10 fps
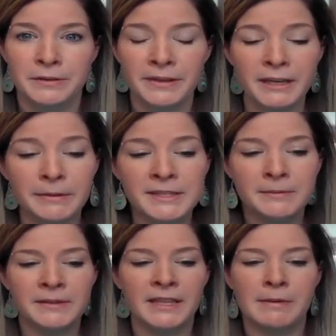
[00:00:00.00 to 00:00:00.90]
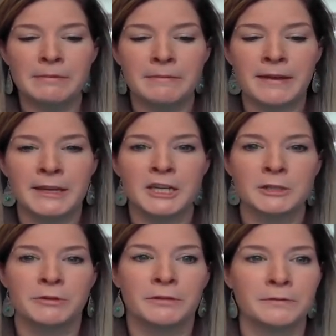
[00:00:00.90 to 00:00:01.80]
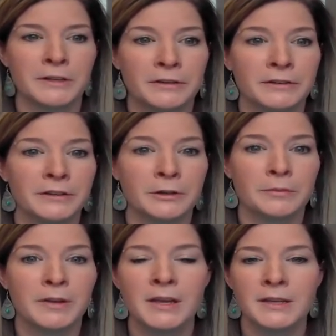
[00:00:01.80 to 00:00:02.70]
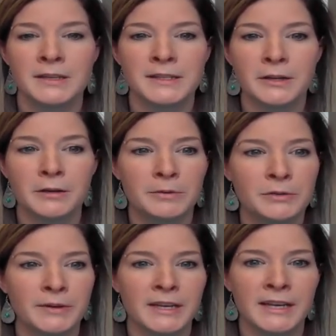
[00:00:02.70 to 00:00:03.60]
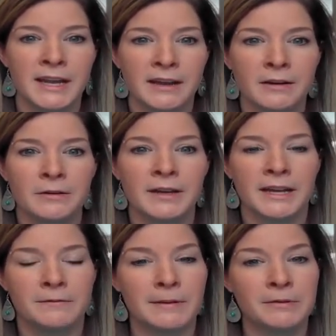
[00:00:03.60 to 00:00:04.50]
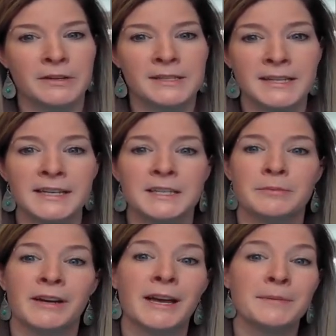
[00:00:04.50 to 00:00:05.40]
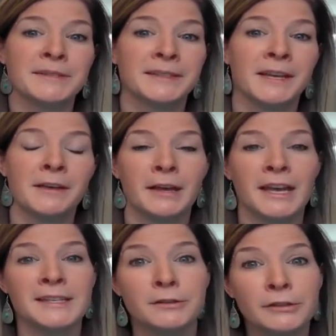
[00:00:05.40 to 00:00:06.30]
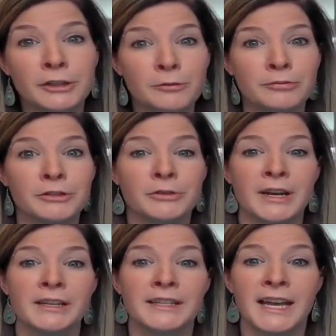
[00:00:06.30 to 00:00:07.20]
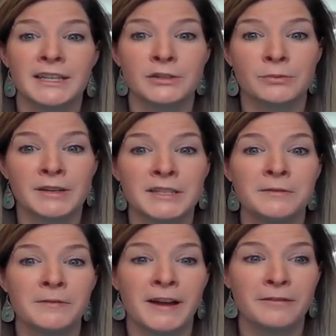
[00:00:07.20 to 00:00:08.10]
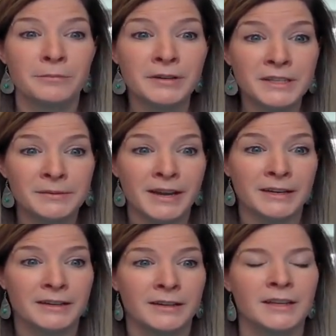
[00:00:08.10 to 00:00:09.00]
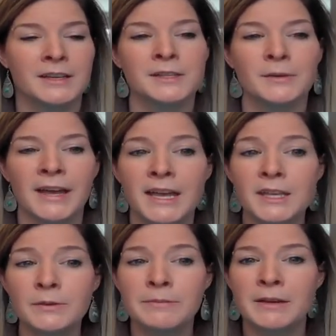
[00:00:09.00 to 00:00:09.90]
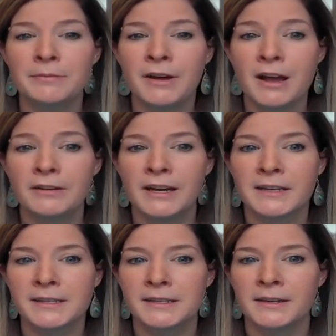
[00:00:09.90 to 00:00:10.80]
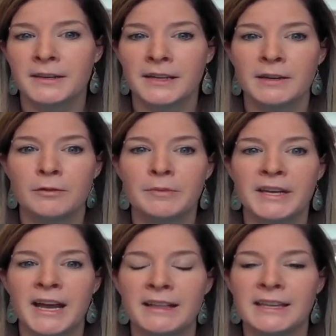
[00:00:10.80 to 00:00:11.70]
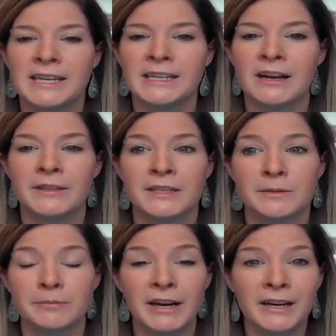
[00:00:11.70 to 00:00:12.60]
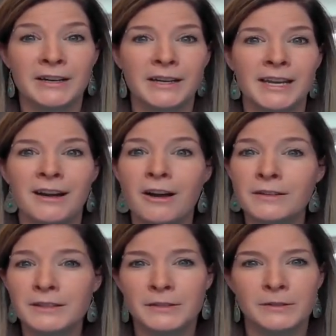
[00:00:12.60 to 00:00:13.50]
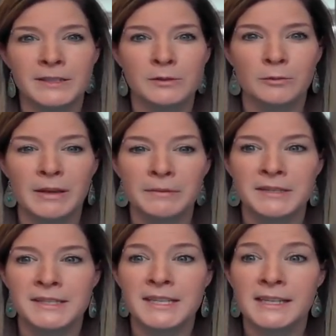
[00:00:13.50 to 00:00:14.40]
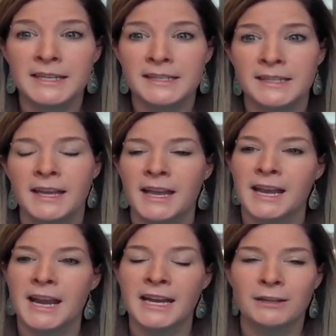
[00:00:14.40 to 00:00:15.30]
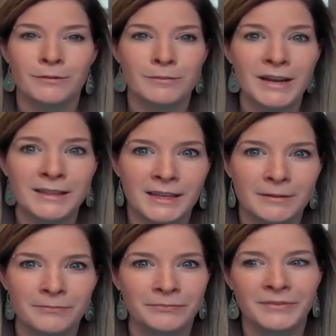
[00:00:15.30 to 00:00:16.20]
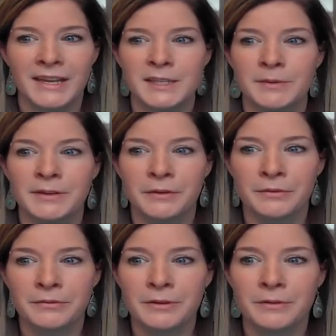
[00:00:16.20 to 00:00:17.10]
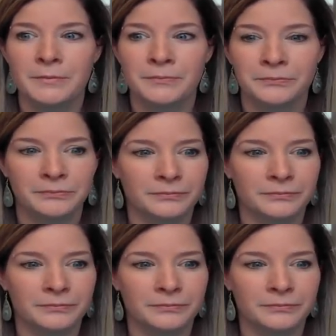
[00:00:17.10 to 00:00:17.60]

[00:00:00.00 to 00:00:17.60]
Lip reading: So think about something that might be manageable for your group. So between now and February 6th, perhaps as a group, we'll try to get 25 books read. So as we make progress, it will be highlighted on this bar and all the students will be able to see this. And I can remind them as we go through.